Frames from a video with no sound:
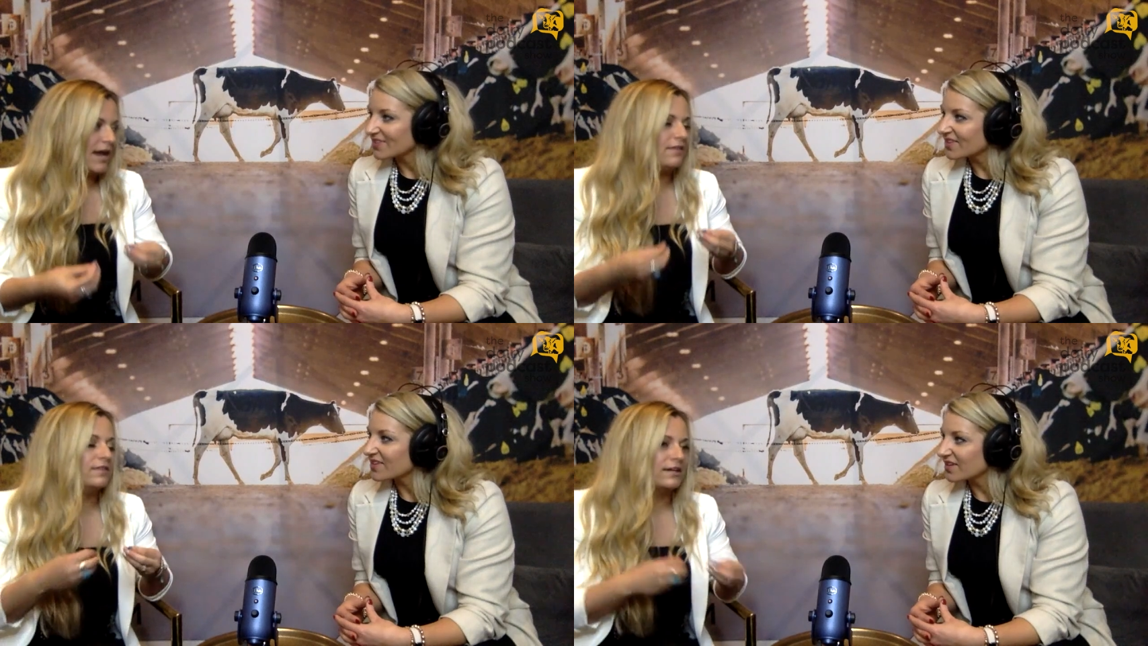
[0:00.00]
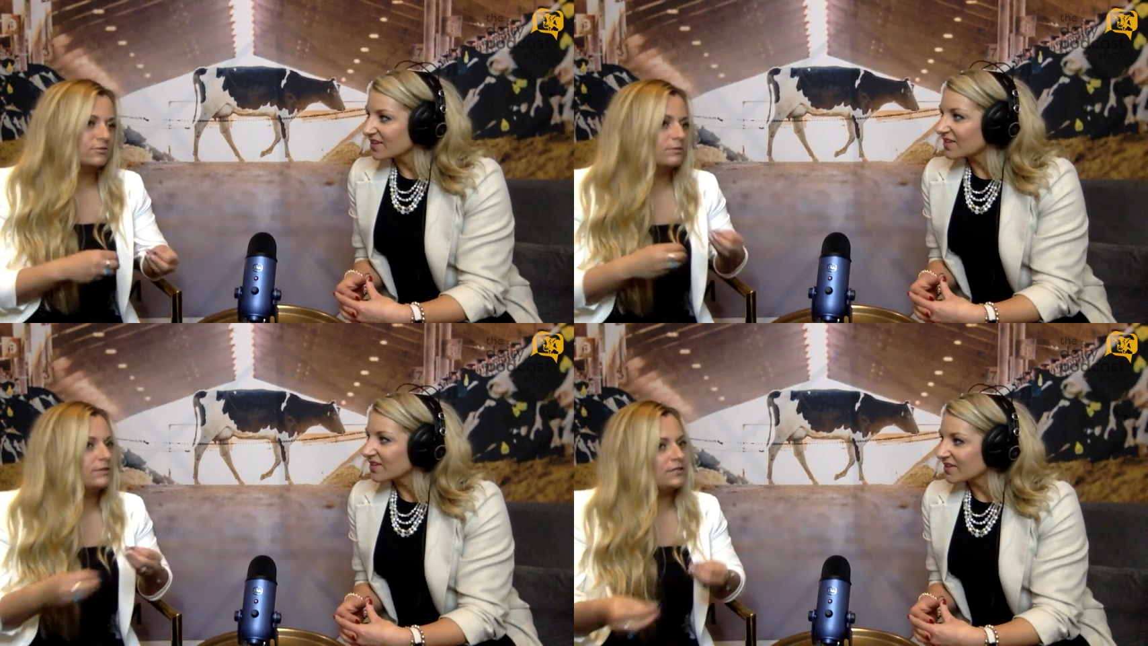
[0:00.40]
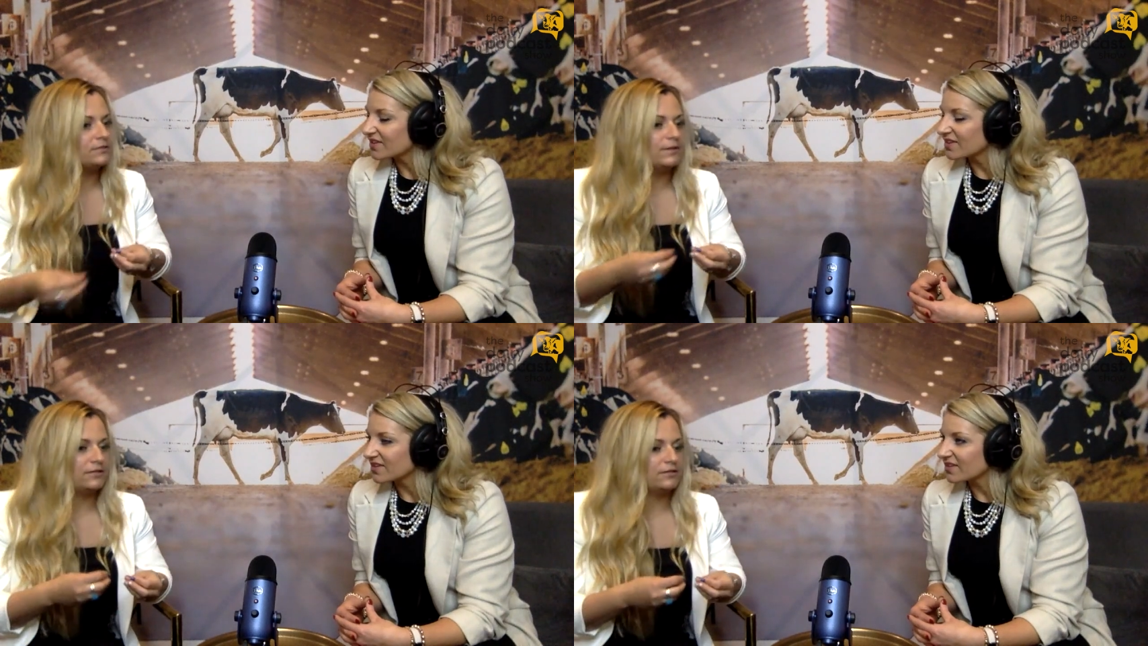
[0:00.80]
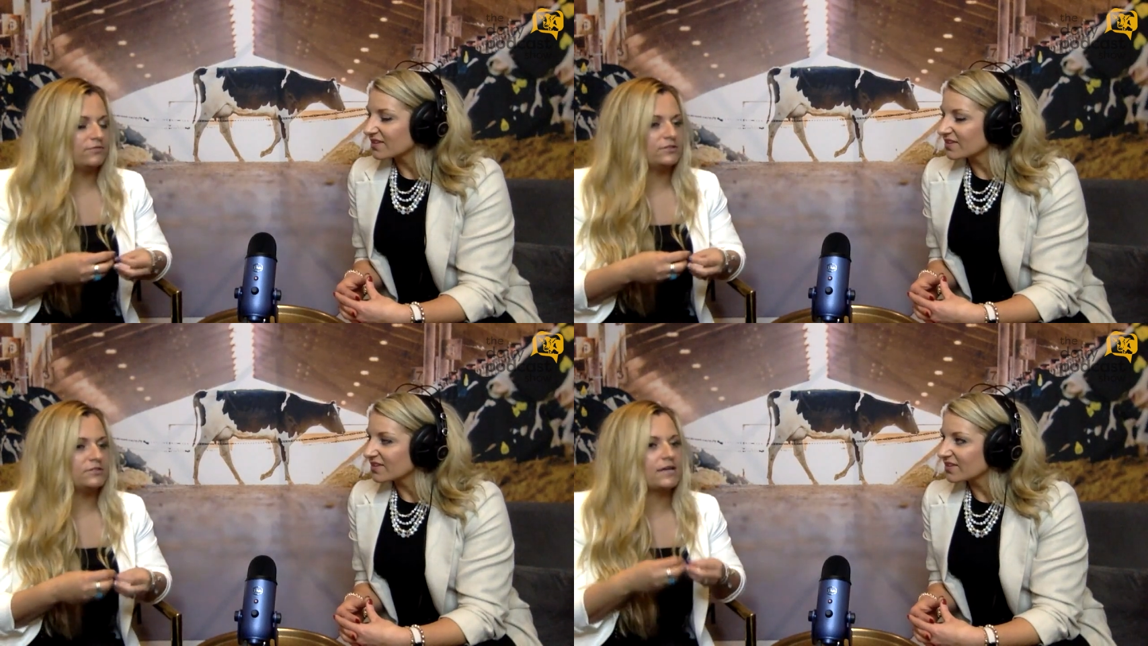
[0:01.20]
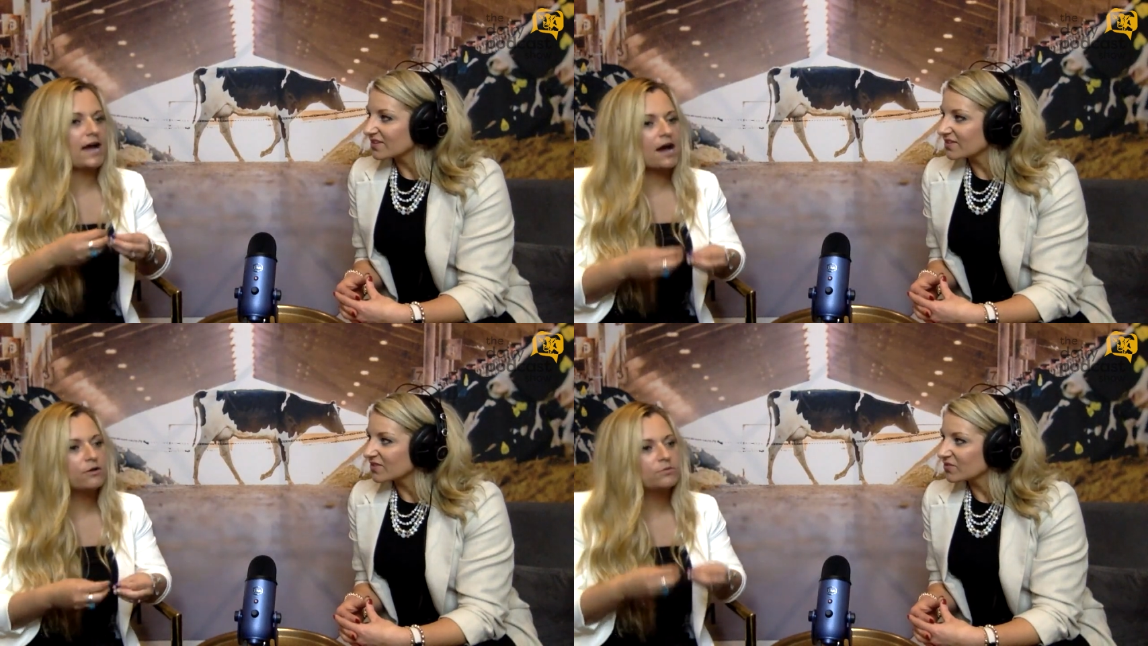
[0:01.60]
Speaker 1: and that's where we need to make the difference is
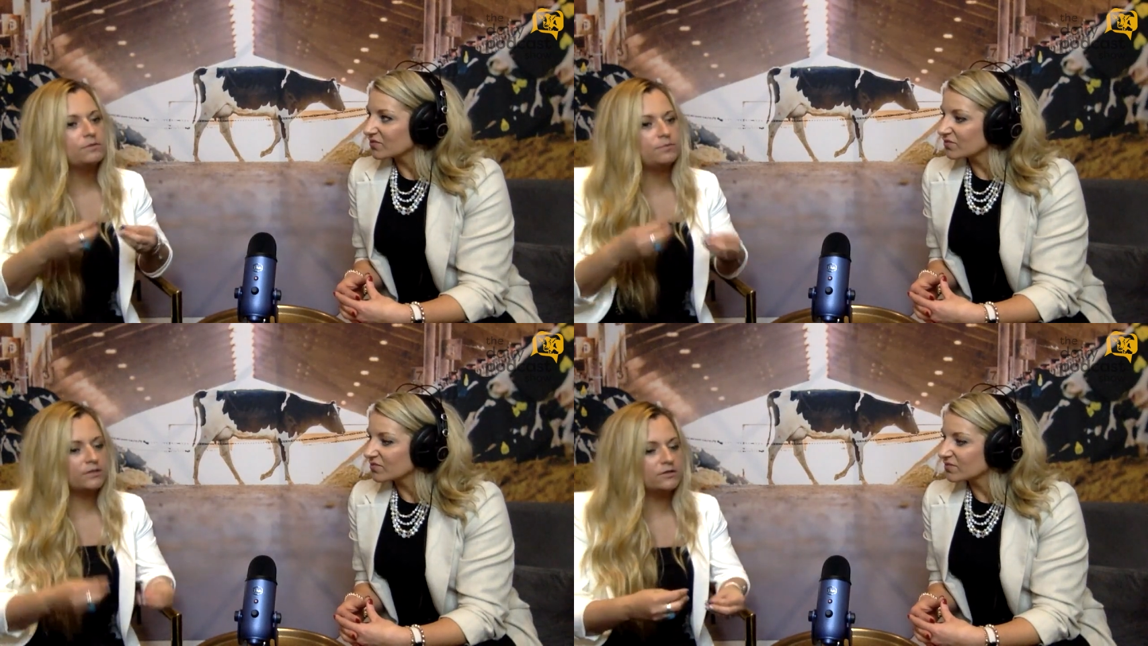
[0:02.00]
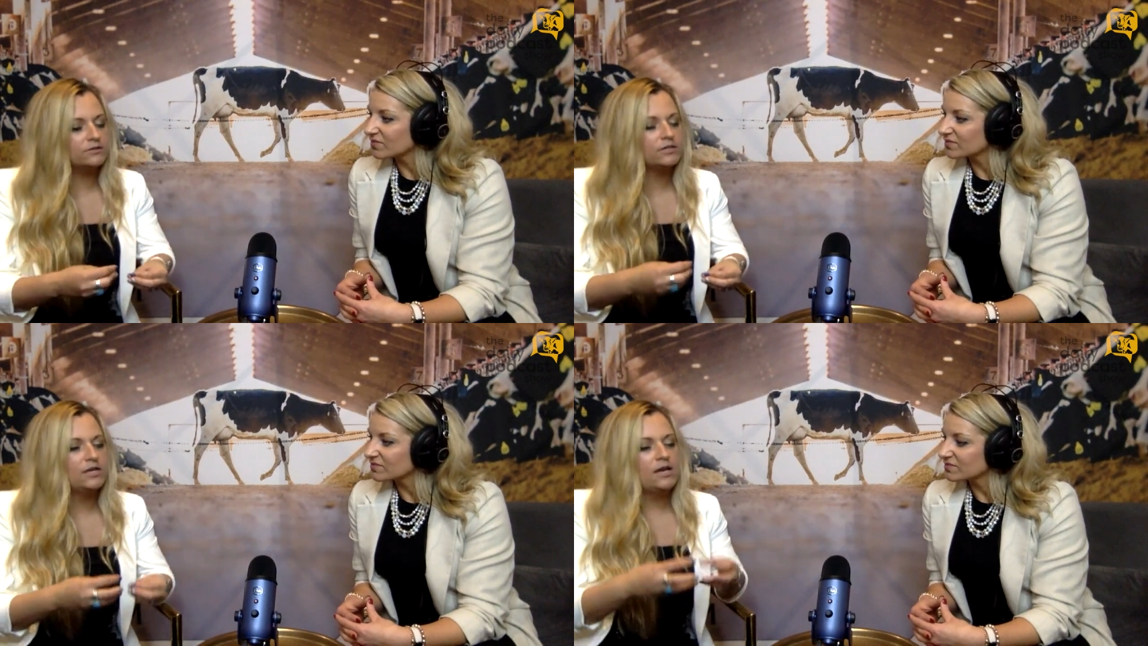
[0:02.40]
how do we build